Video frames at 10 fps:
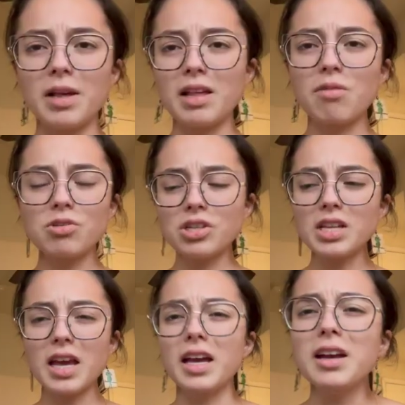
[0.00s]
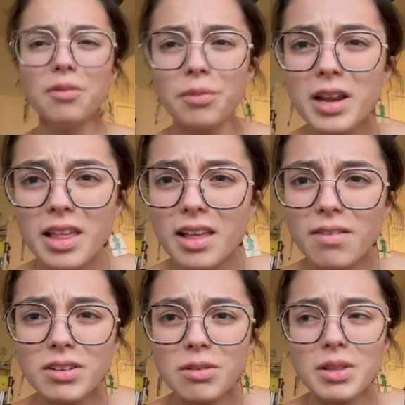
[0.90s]
I was just like, what does this have
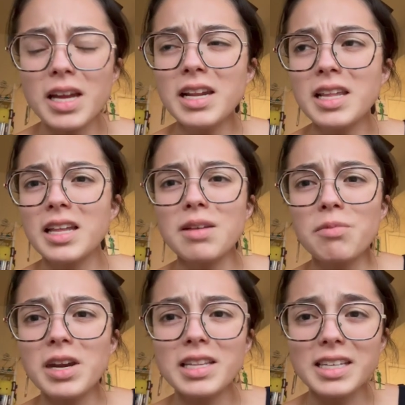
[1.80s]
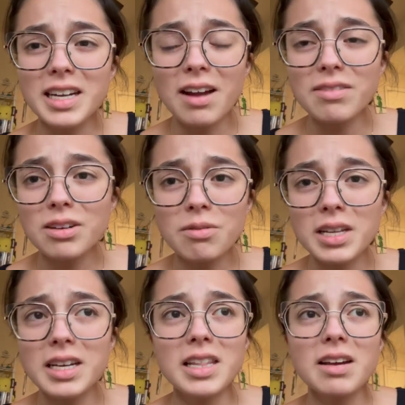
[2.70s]
to do with anything? And then when it did have to do with
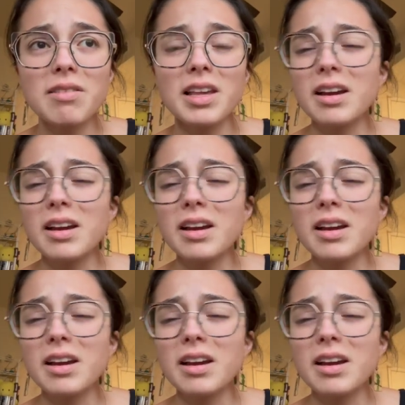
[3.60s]
anything, I was like,